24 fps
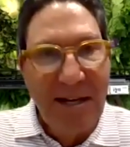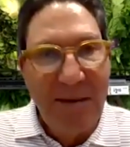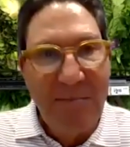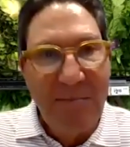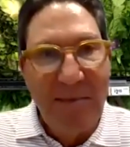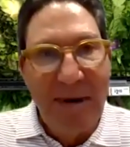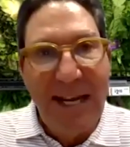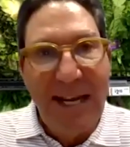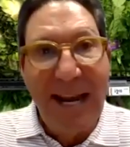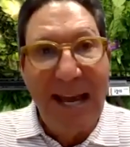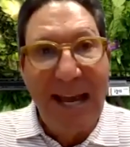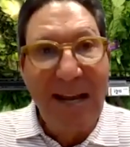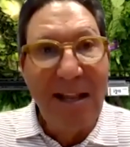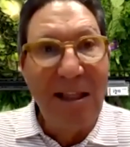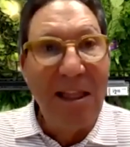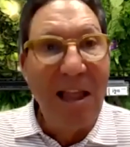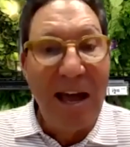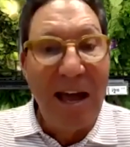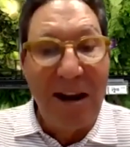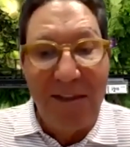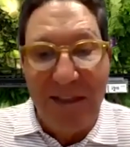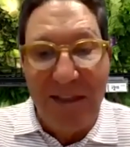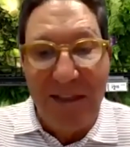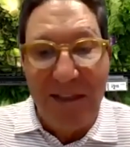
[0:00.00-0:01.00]
My dad had a
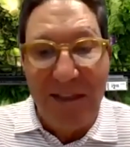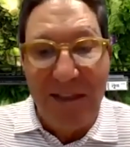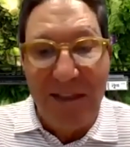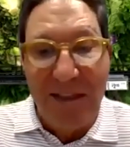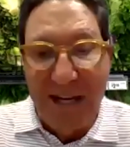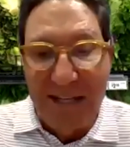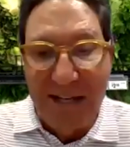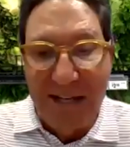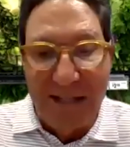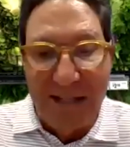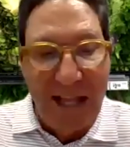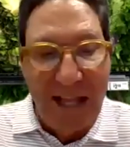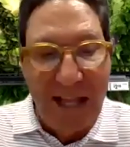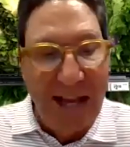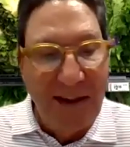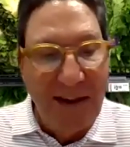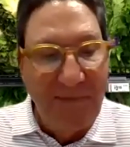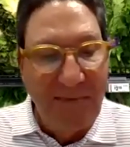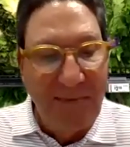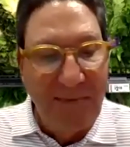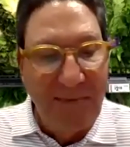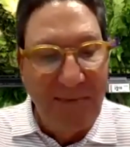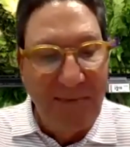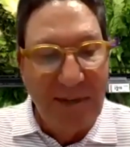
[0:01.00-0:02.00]
lot of these in his
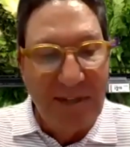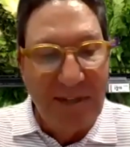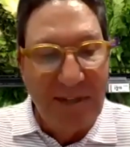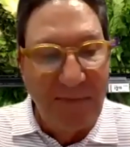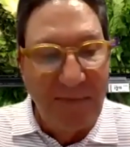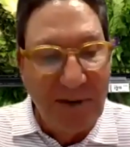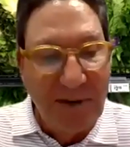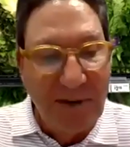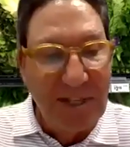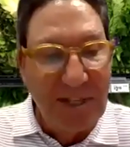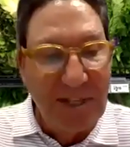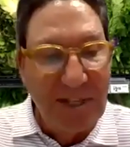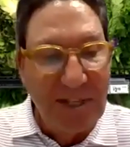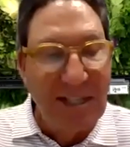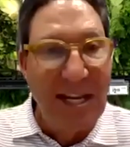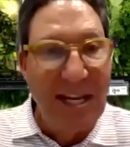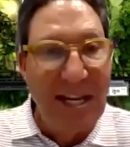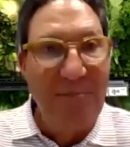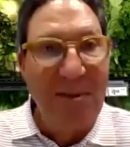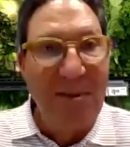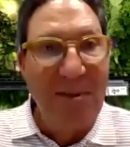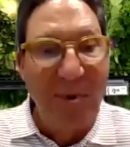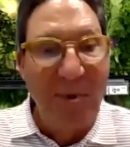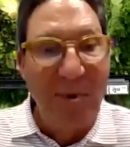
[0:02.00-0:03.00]
life, and his first
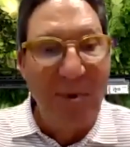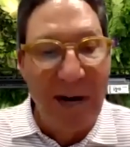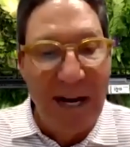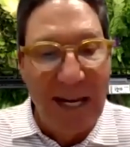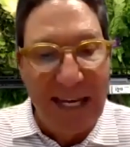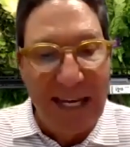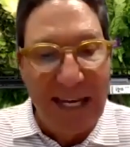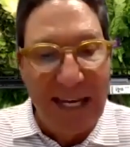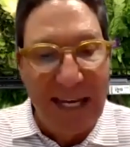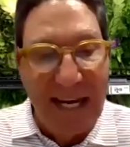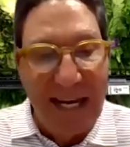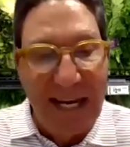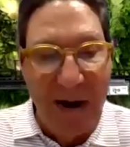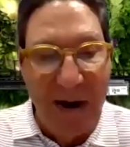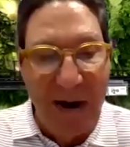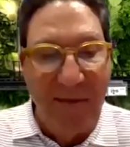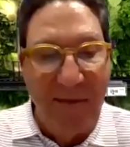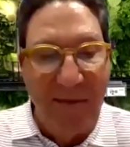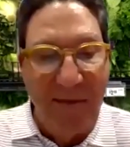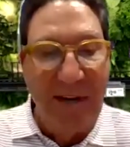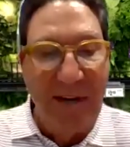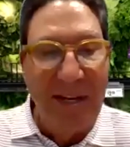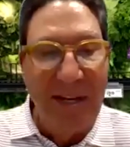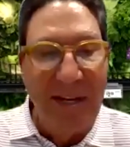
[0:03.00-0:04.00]
attempt at breaking out of
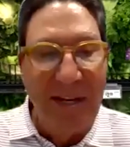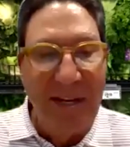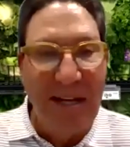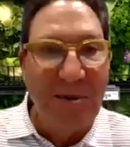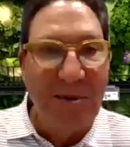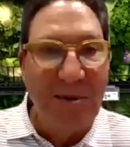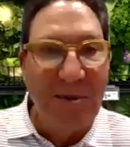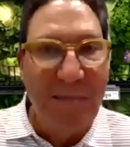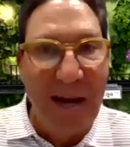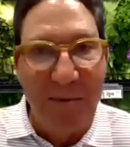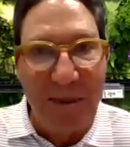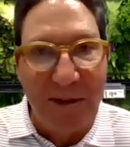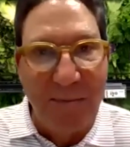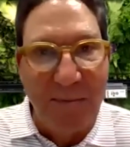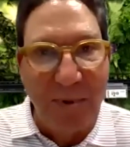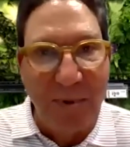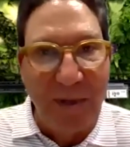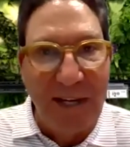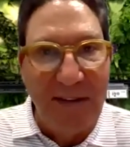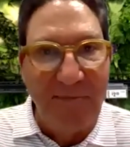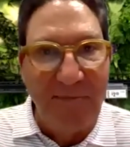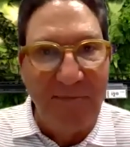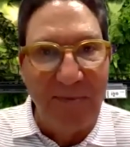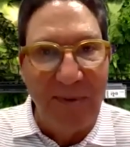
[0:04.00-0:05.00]
poverty was met with
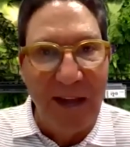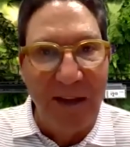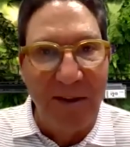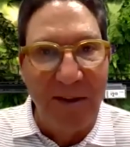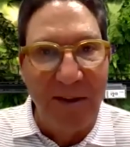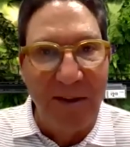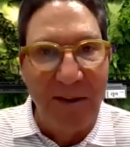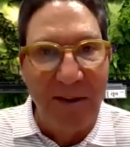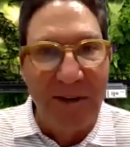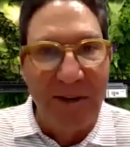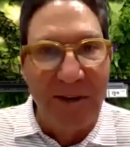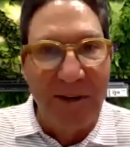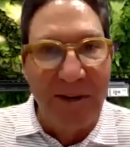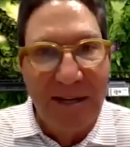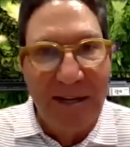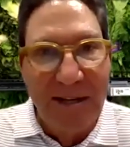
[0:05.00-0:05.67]
complete failure